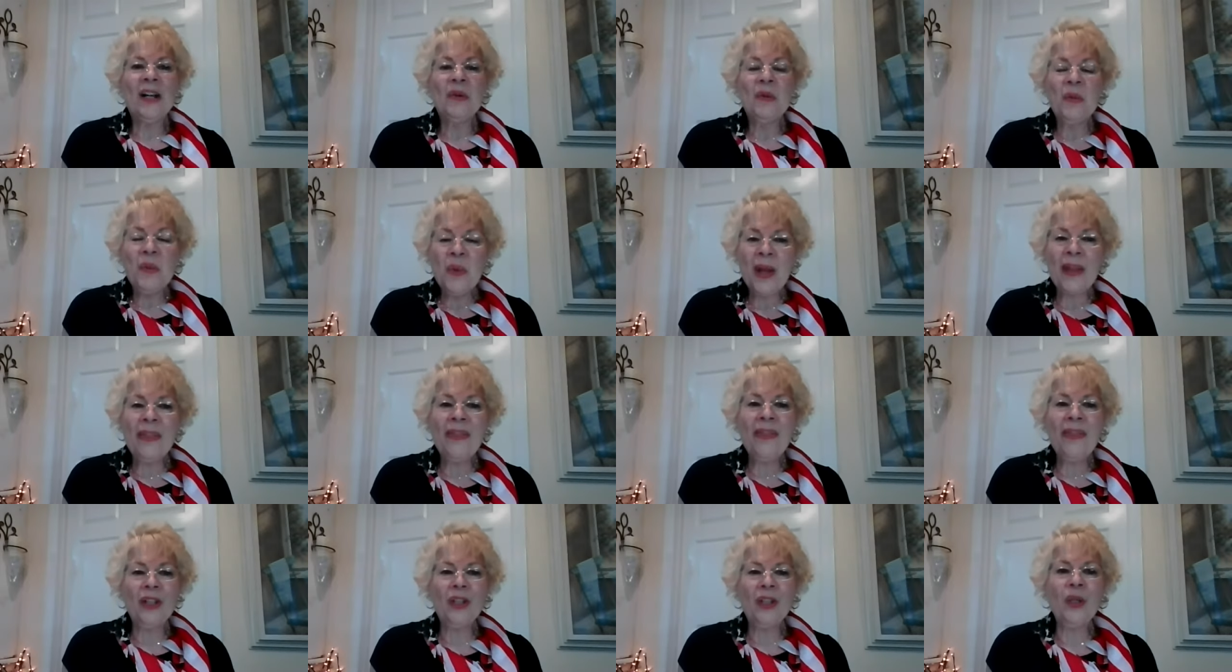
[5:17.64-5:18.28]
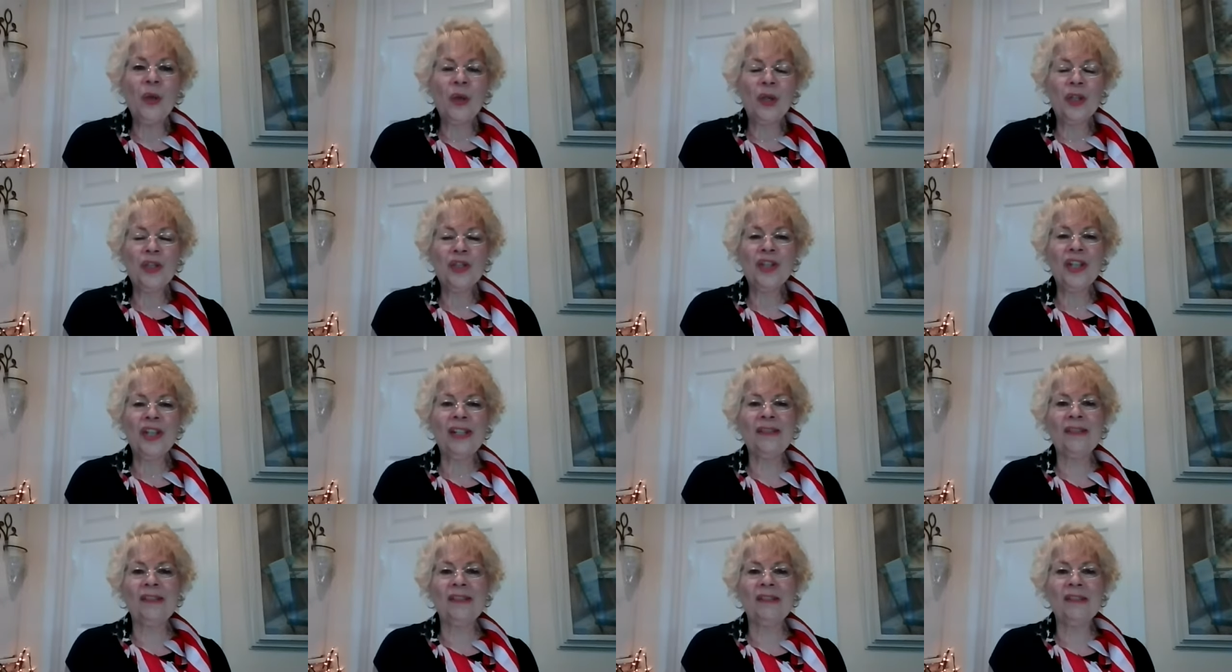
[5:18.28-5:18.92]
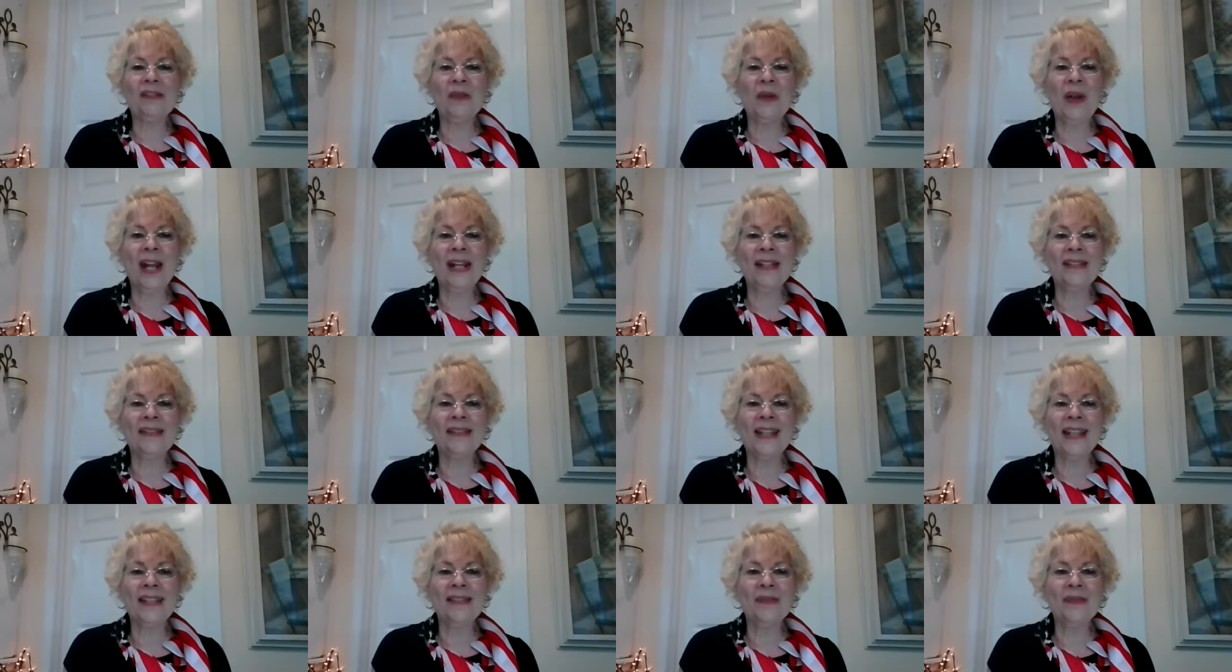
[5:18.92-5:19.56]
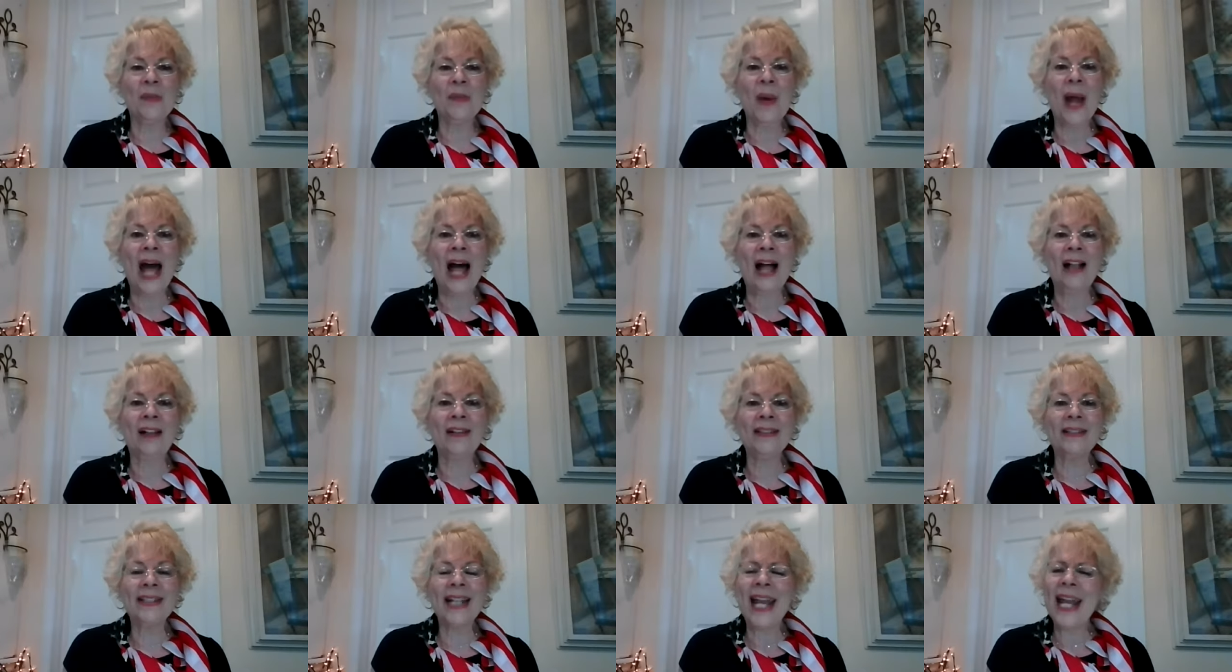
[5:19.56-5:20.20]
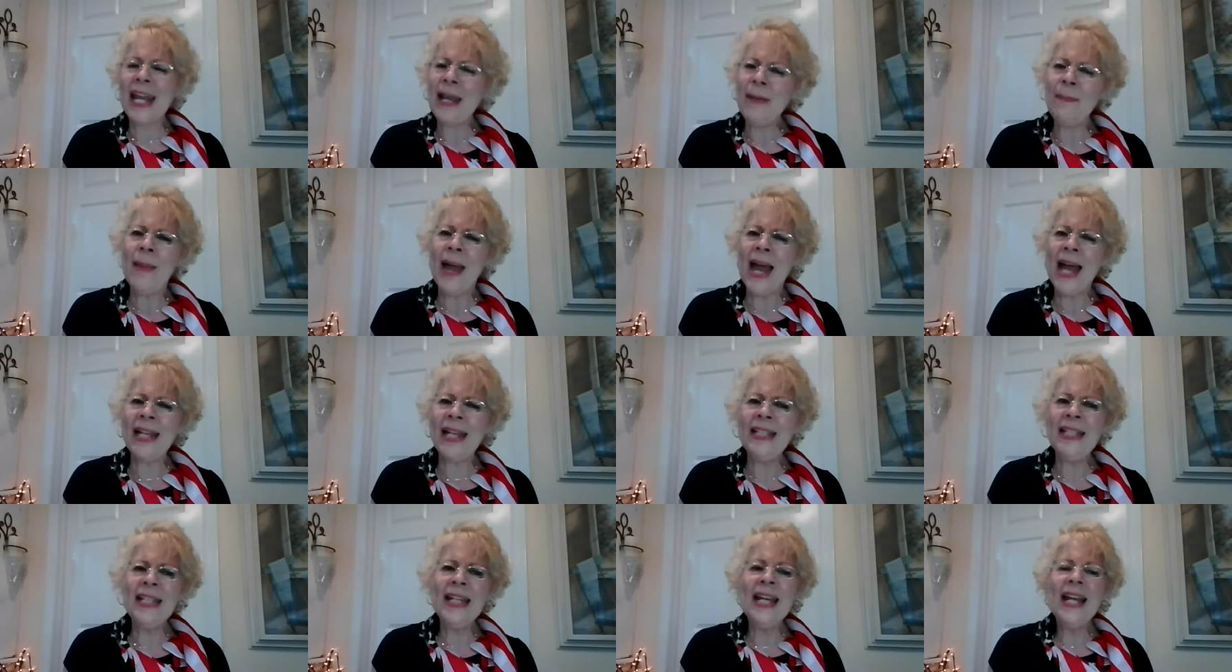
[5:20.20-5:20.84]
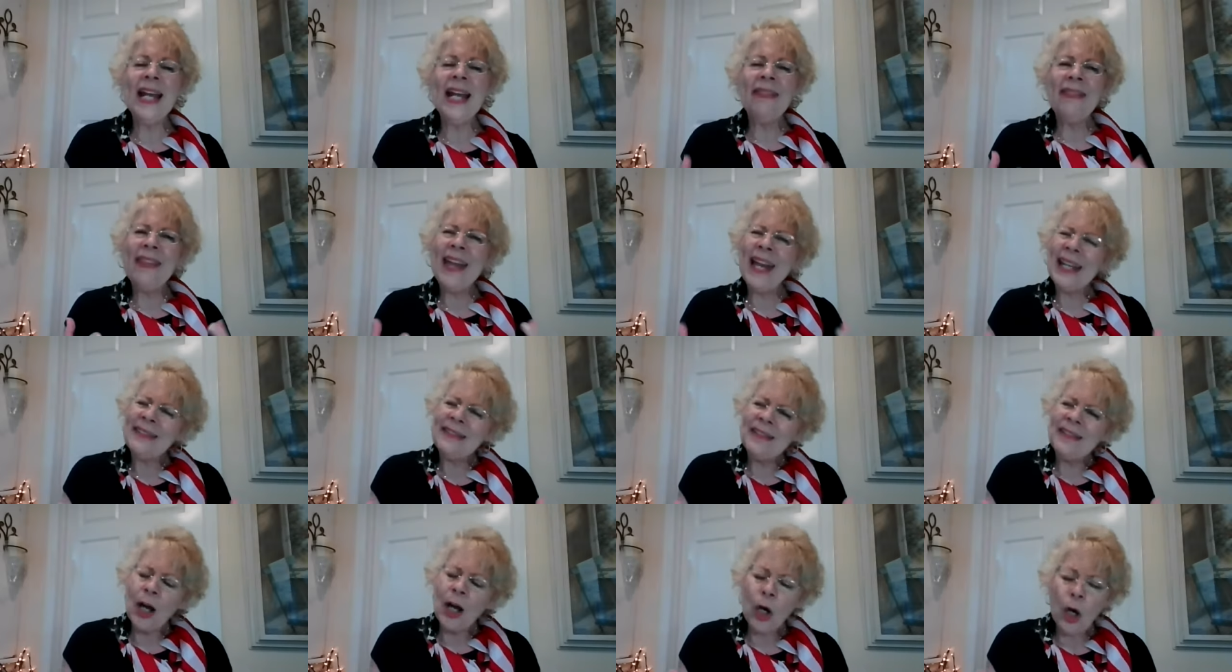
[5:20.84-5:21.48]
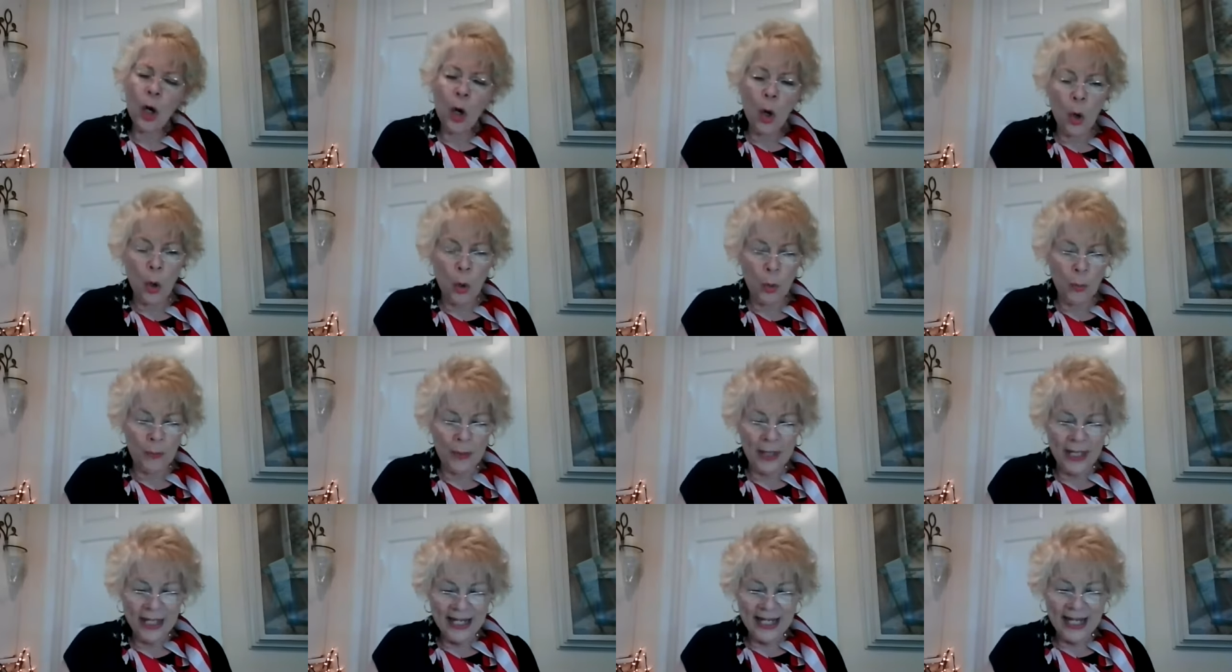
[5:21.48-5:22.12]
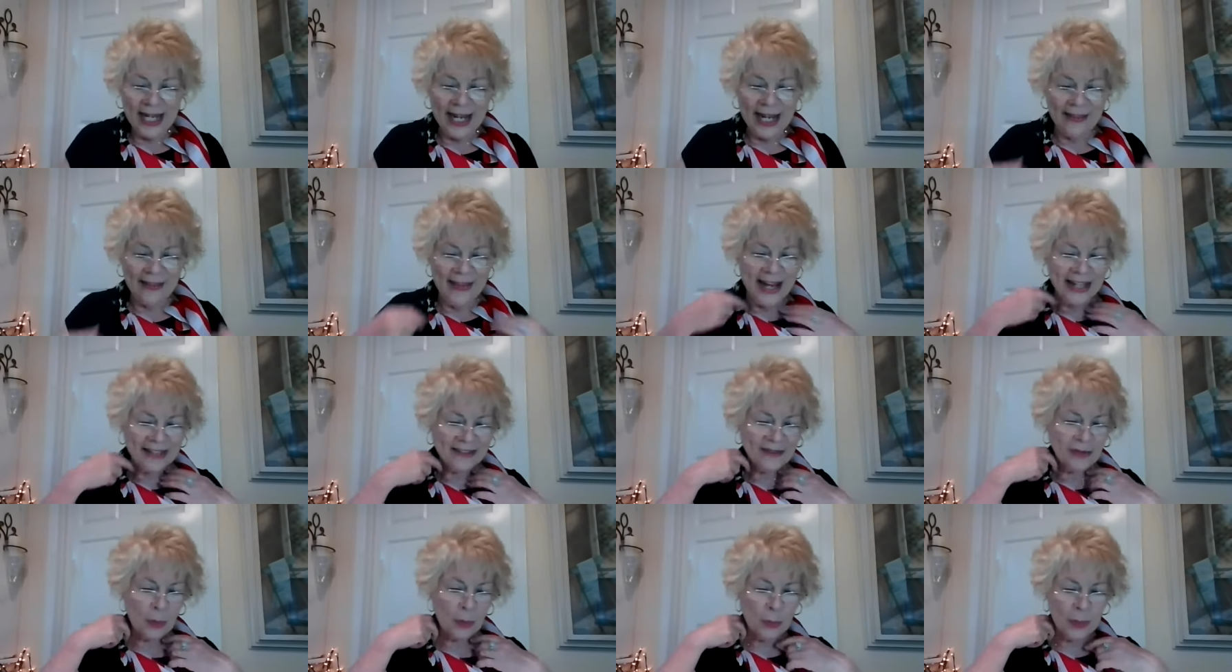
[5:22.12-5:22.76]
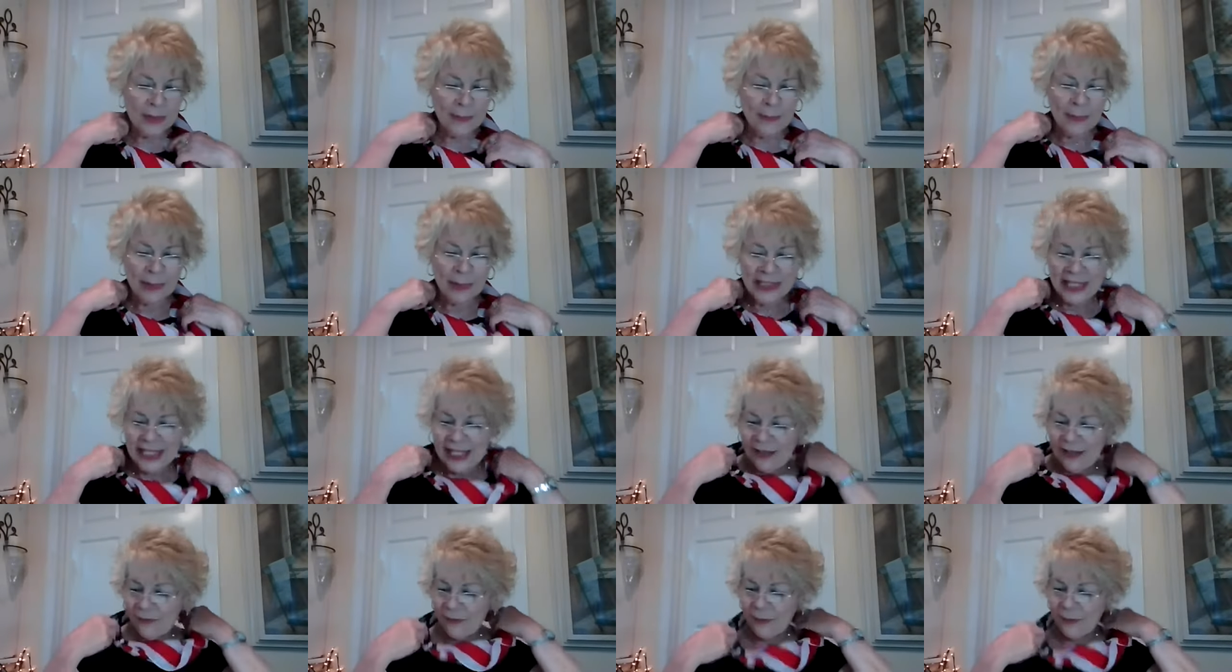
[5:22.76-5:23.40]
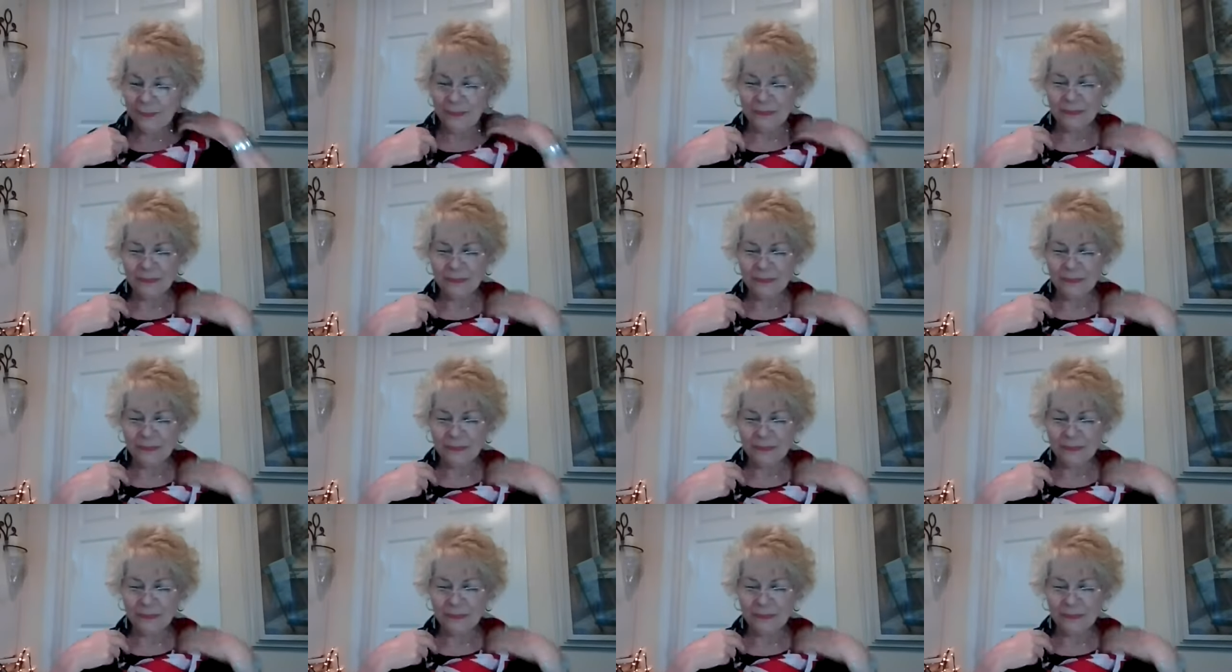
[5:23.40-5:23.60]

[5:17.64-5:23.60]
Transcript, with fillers: with the Lord Jesus Christ as well. Amen. That's our hope, and that's what we believe.